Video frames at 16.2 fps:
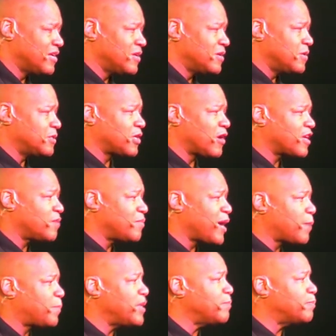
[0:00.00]
We're talking
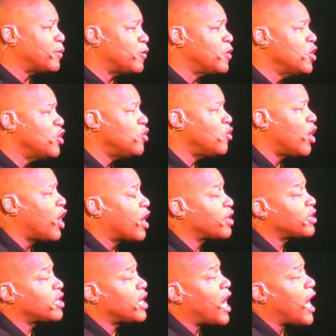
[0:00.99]
about people who
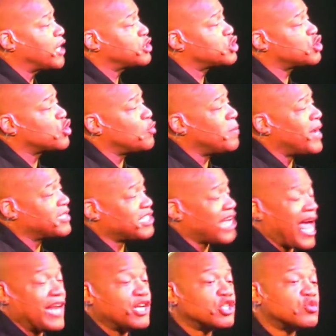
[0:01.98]
honor God so much
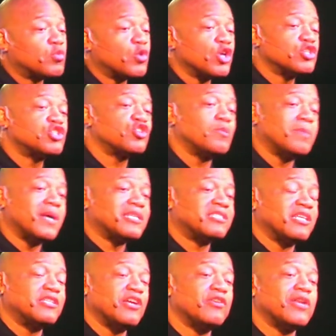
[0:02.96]
and his word so much
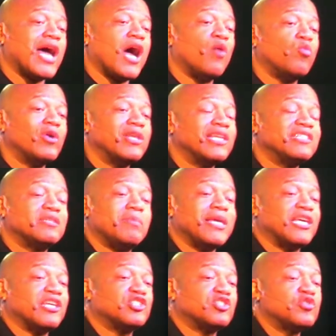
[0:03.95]
that they're not willing to
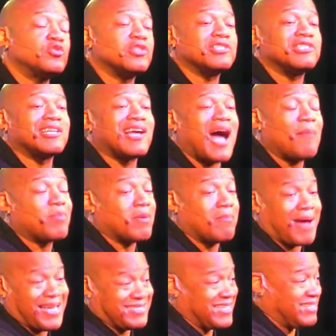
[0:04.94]
make excuses to
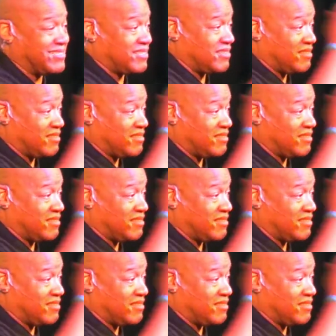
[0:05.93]
compromise it.